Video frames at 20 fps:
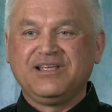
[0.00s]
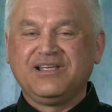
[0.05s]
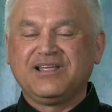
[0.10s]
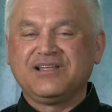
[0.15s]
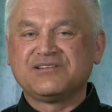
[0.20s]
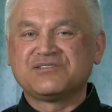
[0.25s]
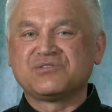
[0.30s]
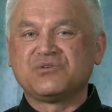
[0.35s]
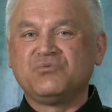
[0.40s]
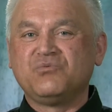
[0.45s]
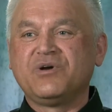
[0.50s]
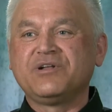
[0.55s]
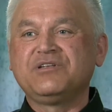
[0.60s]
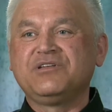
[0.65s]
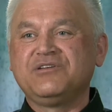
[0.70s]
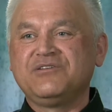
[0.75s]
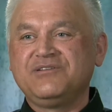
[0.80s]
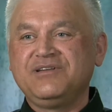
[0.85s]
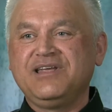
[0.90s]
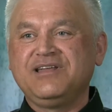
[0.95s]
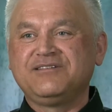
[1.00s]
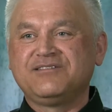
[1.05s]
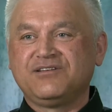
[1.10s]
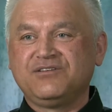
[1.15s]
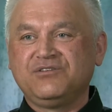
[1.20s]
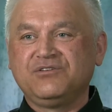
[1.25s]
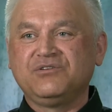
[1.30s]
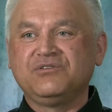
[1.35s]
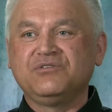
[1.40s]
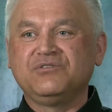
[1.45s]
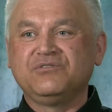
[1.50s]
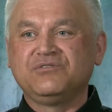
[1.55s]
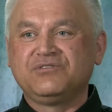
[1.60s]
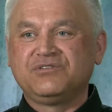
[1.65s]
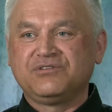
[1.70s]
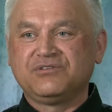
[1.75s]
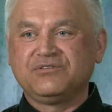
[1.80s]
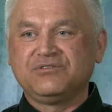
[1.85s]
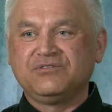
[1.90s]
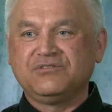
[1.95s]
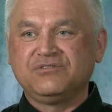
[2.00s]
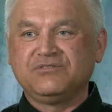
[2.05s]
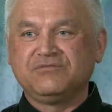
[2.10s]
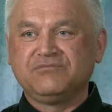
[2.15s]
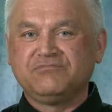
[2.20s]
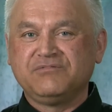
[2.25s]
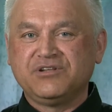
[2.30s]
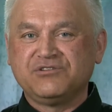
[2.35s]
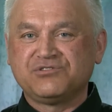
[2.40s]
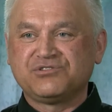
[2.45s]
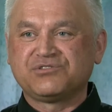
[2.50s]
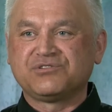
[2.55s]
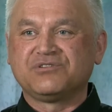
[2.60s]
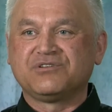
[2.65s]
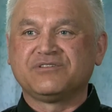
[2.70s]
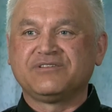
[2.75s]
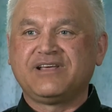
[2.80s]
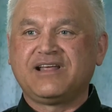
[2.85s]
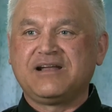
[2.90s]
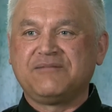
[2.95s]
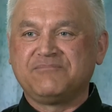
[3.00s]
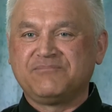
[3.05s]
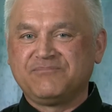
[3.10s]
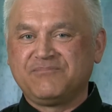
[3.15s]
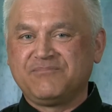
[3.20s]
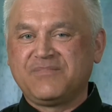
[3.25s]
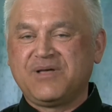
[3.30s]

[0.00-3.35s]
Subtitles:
And so what do you need to do to ensure that I'm